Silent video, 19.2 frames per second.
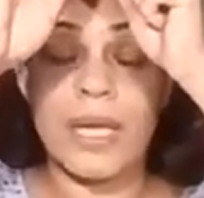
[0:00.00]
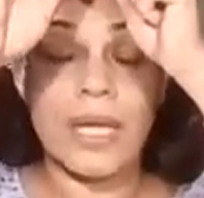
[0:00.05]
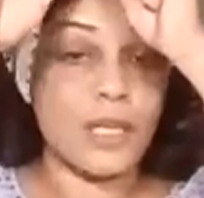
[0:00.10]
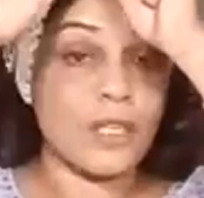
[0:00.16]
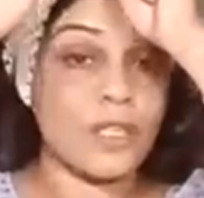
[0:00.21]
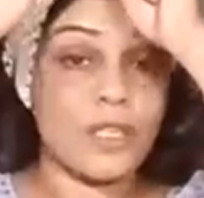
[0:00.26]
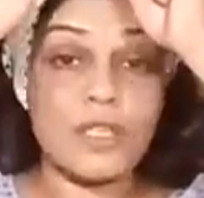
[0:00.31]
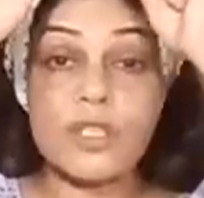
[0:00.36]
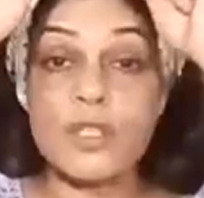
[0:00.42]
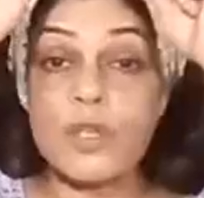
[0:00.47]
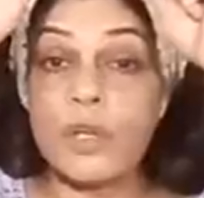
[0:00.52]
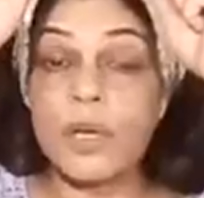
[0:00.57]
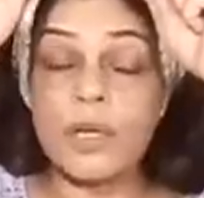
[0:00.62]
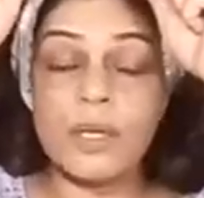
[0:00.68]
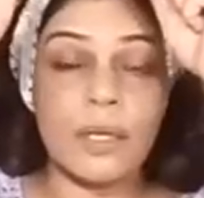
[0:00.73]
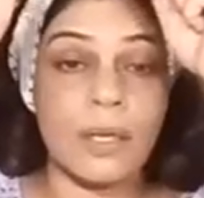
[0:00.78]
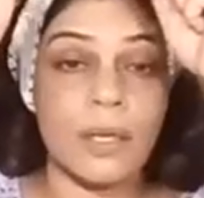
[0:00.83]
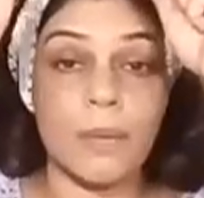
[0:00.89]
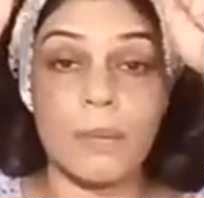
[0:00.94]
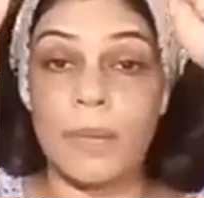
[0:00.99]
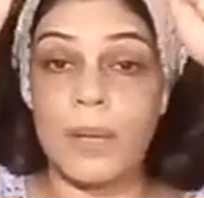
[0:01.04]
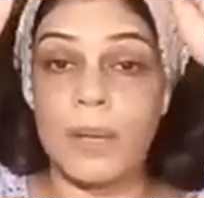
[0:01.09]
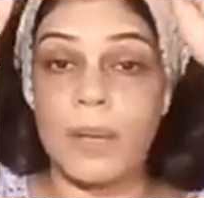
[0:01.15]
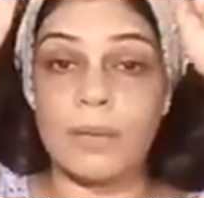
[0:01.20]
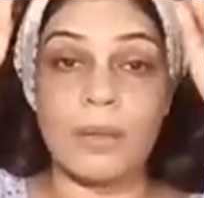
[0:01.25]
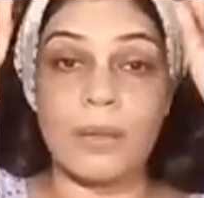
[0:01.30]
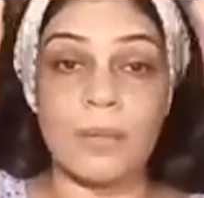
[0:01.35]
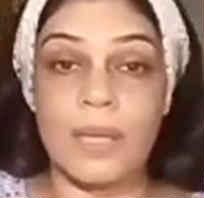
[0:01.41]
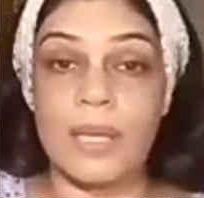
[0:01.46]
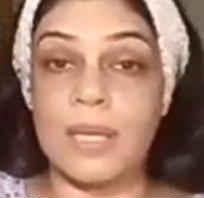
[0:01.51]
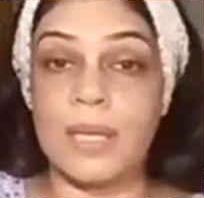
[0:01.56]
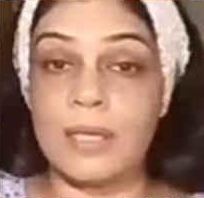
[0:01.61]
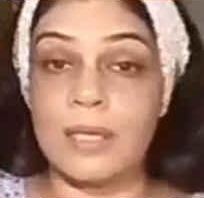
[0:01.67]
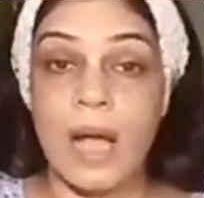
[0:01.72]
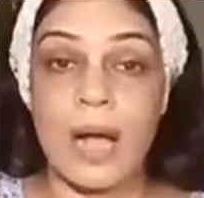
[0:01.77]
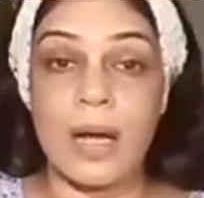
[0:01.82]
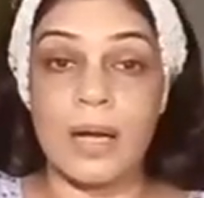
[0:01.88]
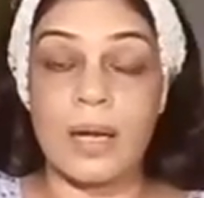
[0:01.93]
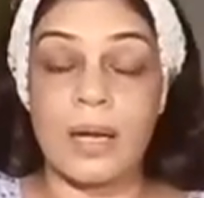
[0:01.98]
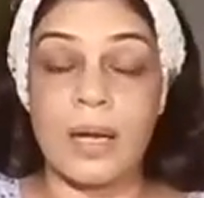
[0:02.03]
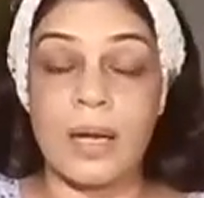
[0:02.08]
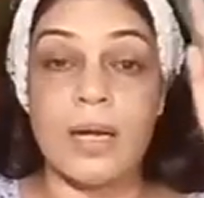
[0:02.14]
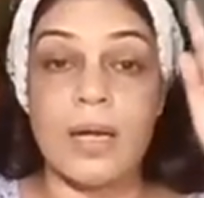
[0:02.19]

It is not about looking young.